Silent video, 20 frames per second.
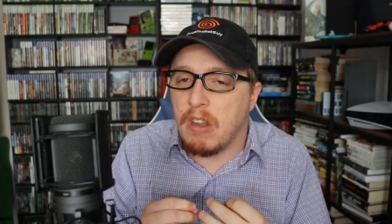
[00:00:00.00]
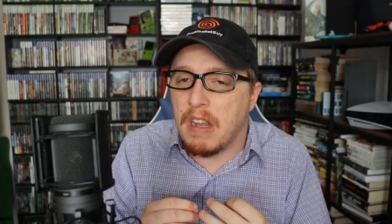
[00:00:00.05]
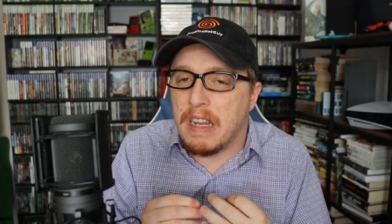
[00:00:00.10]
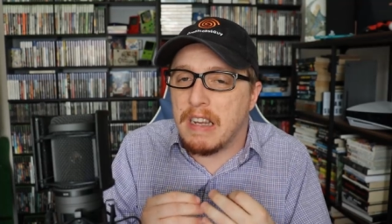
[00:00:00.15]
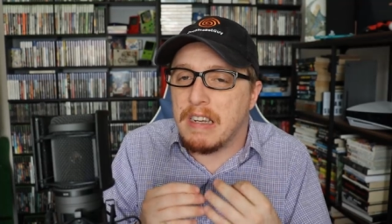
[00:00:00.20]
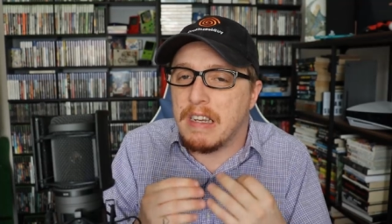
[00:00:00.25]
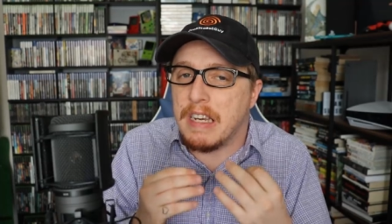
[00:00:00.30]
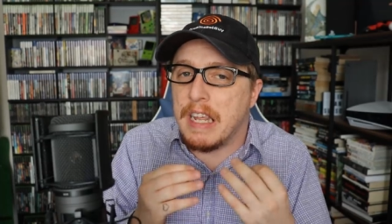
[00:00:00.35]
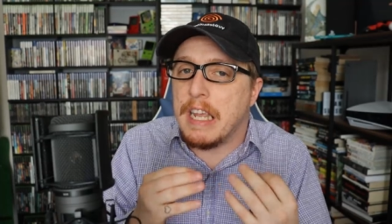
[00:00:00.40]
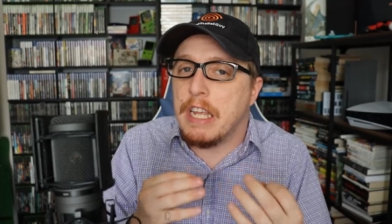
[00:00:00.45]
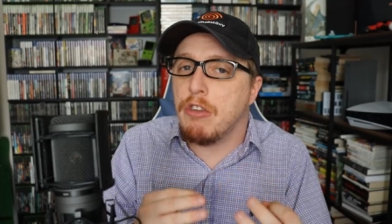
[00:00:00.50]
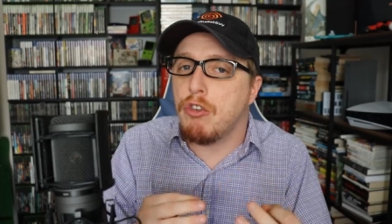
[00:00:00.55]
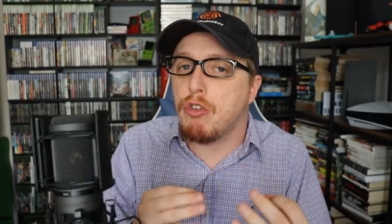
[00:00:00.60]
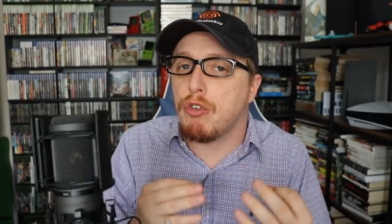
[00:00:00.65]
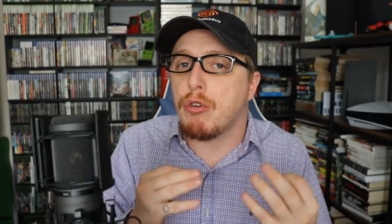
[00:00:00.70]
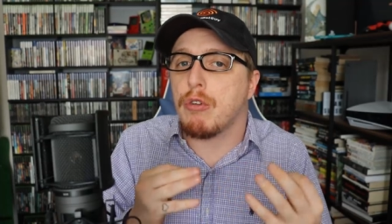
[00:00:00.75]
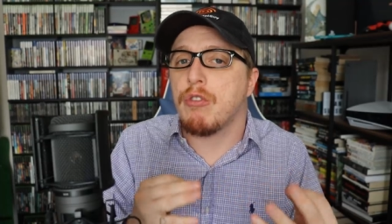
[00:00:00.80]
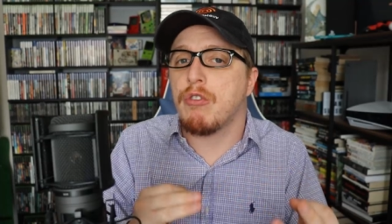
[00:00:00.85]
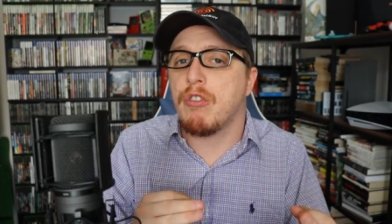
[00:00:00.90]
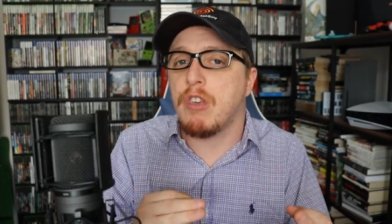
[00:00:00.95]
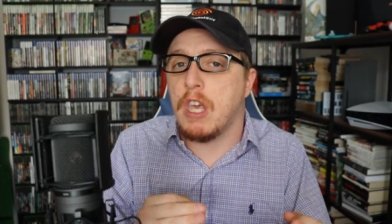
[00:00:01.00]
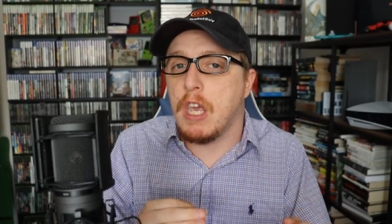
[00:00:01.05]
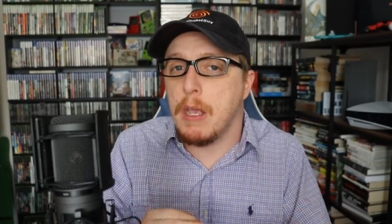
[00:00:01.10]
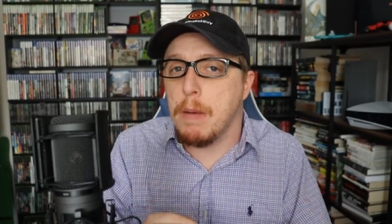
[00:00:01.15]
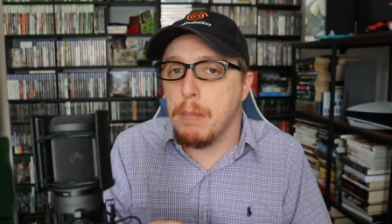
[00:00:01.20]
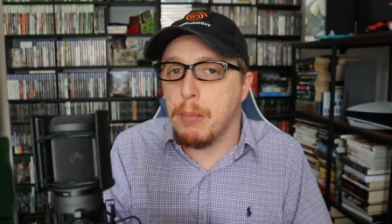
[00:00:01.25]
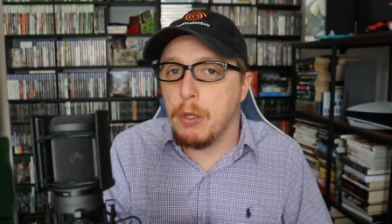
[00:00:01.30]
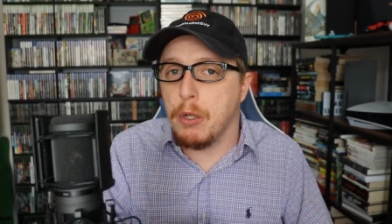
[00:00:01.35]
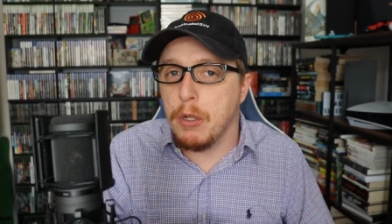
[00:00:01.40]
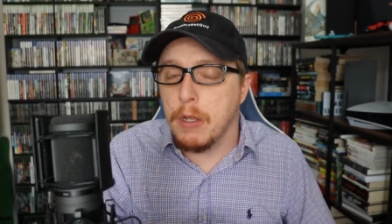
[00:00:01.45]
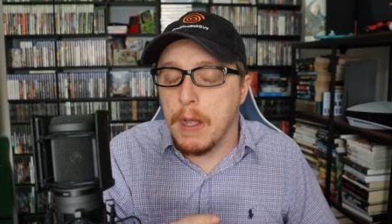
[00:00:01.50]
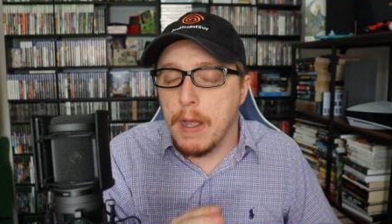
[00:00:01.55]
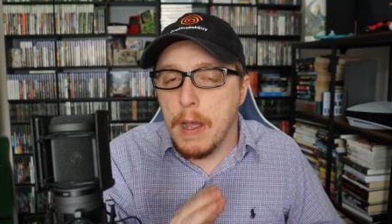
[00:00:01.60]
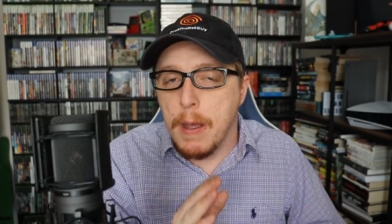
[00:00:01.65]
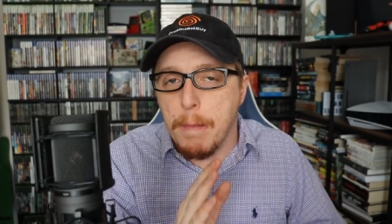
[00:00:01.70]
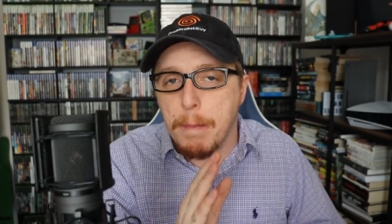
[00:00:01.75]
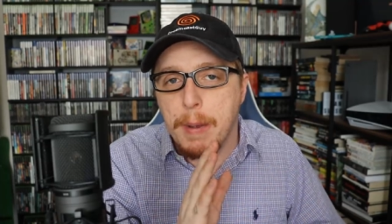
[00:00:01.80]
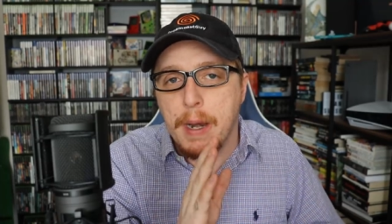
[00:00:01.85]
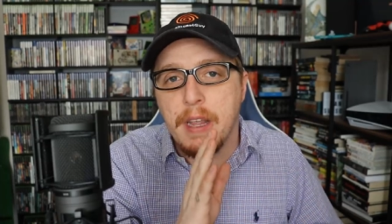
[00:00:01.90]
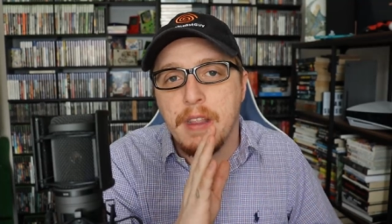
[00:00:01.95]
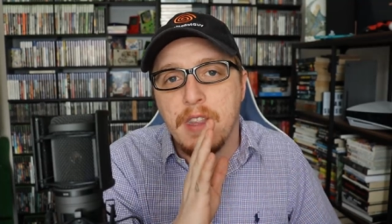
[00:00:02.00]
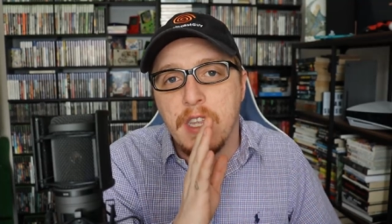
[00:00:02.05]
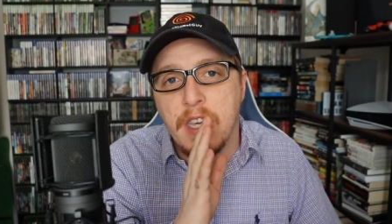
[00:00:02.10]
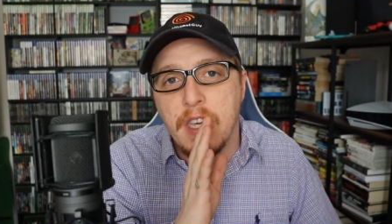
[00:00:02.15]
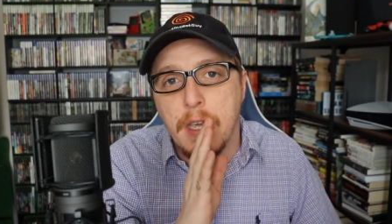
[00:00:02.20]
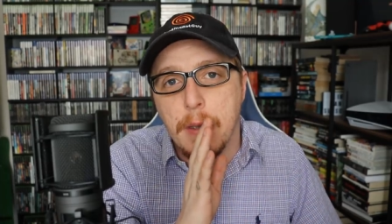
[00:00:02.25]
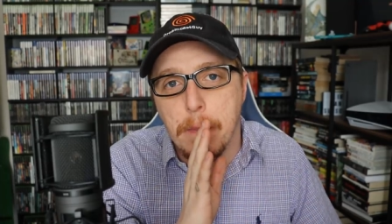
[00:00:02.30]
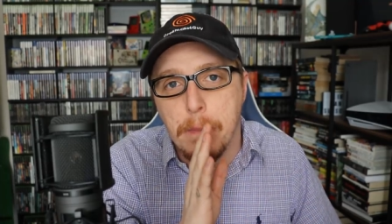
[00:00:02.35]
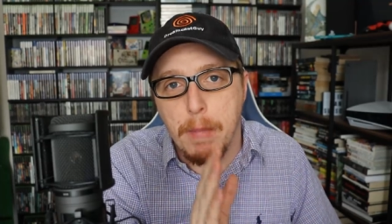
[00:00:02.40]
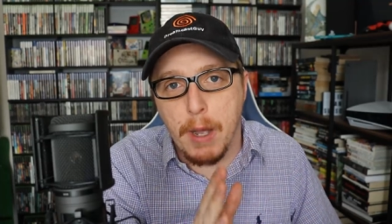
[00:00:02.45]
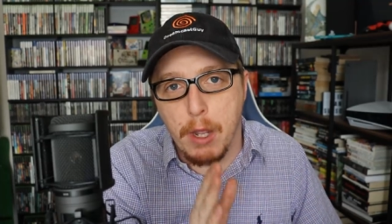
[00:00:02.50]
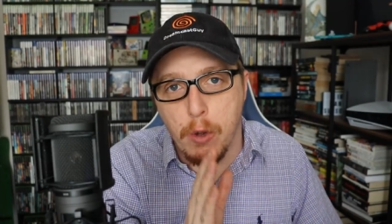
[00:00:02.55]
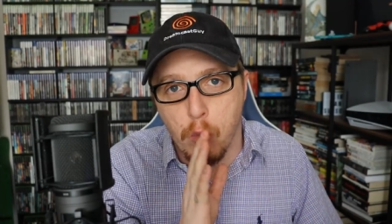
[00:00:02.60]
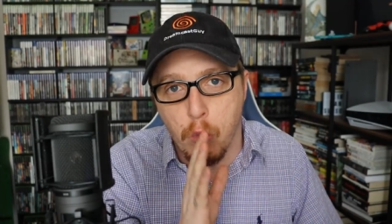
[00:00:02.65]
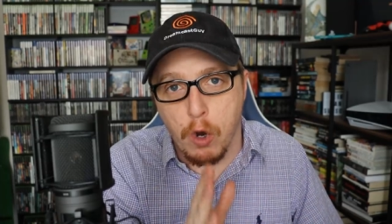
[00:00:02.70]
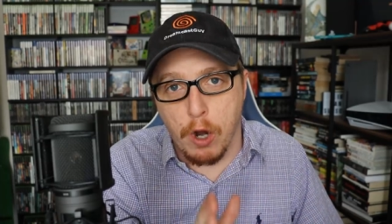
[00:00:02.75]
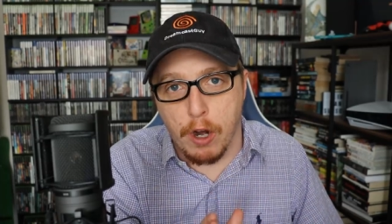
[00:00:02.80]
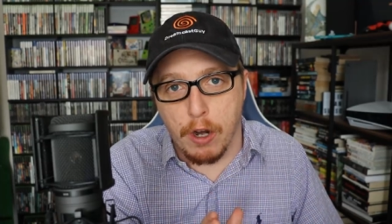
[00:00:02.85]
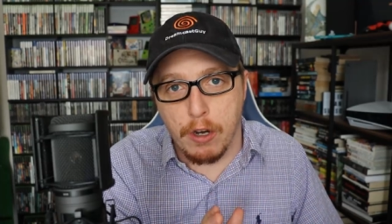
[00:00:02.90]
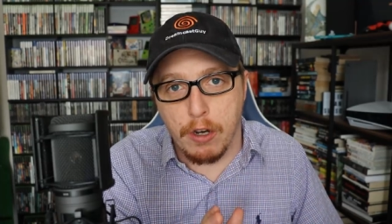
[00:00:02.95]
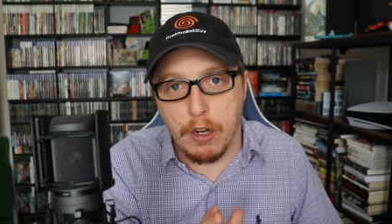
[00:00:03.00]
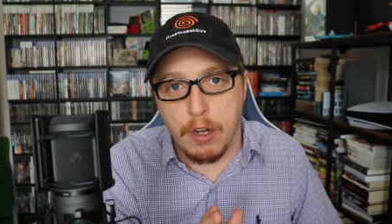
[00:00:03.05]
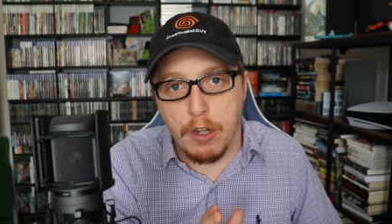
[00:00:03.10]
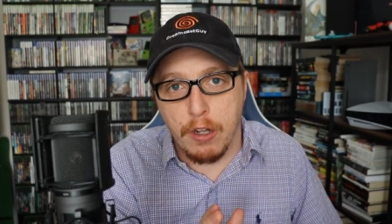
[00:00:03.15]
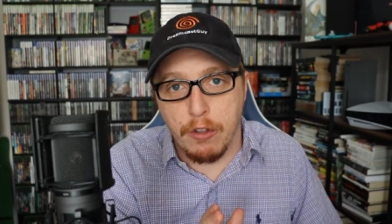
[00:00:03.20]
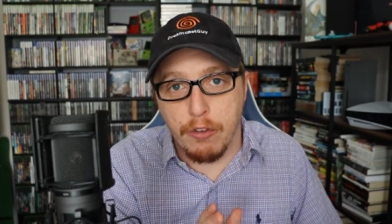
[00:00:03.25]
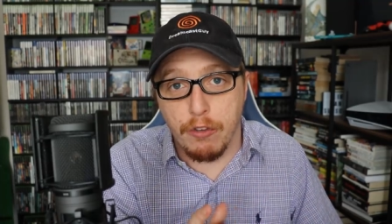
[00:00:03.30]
a dangerous gamble, but I think it might work.